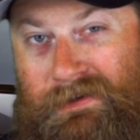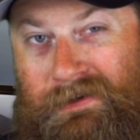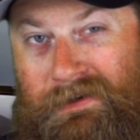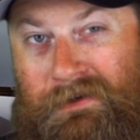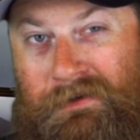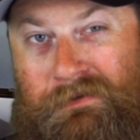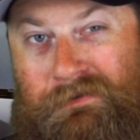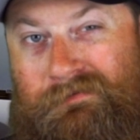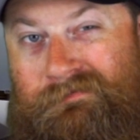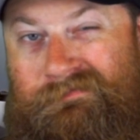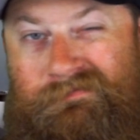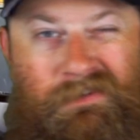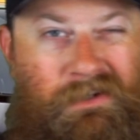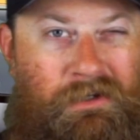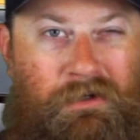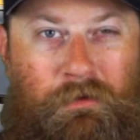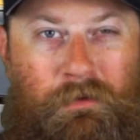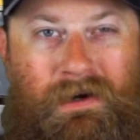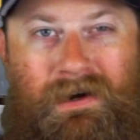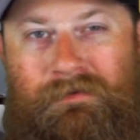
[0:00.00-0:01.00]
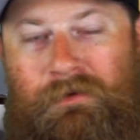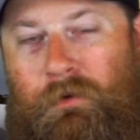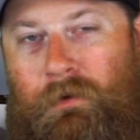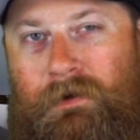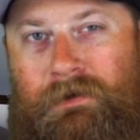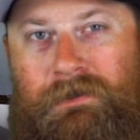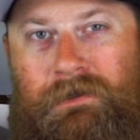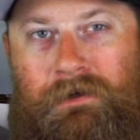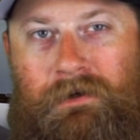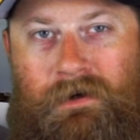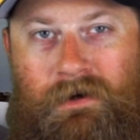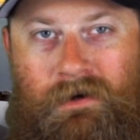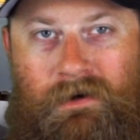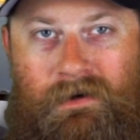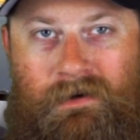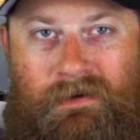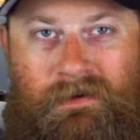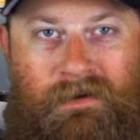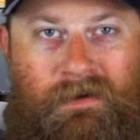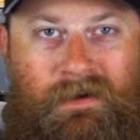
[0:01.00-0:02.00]
do. You do whatever you want to your
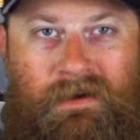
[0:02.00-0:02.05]
car.